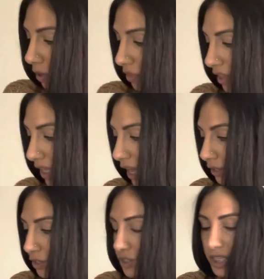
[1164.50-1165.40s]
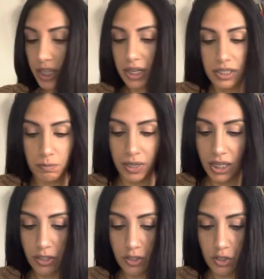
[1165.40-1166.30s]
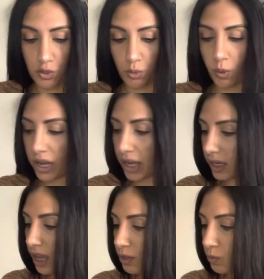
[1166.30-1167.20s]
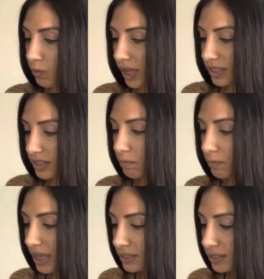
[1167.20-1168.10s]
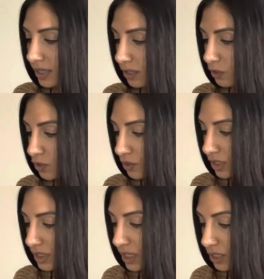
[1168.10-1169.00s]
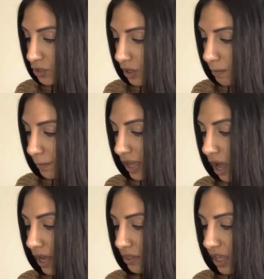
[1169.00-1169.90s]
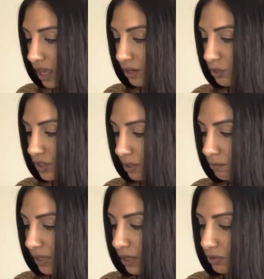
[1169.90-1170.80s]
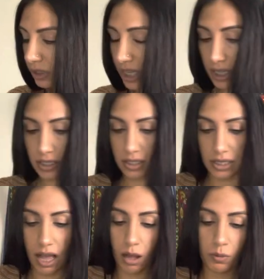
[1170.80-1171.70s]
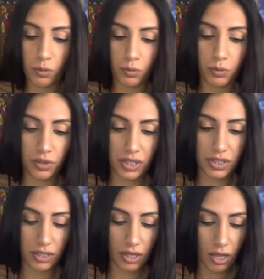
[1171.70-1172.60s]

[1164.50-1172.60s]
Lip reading: the energy that is being destroyed, and what's the message, the teacher behind the energy being released, and how will this